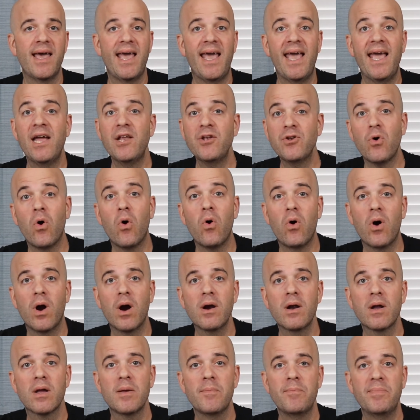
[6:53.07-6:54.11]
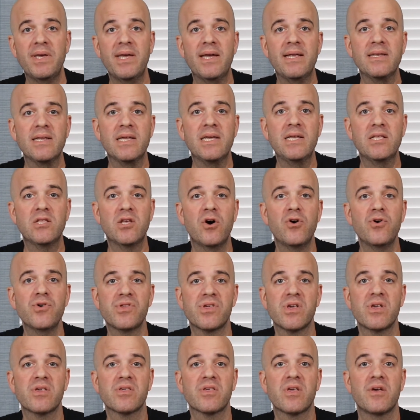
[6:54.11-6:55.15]
and or be in
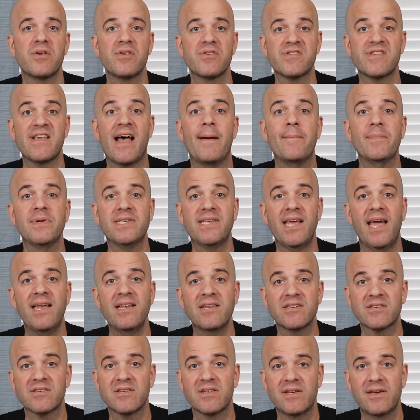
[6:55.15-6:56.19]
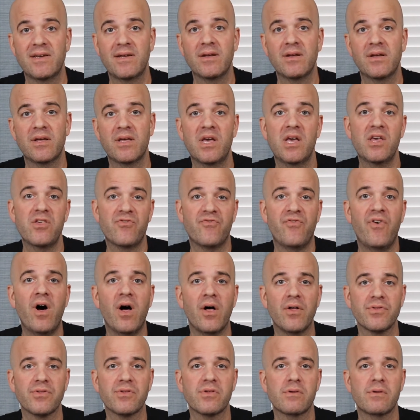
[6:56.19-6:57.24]
ketosis simultaneously is
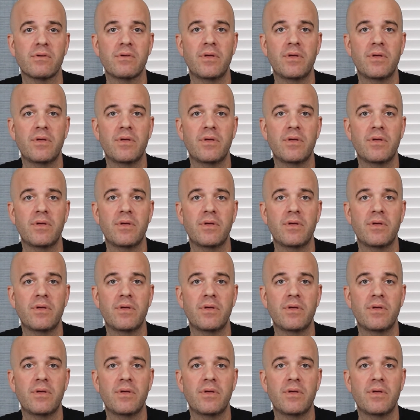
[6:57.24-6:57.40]
false.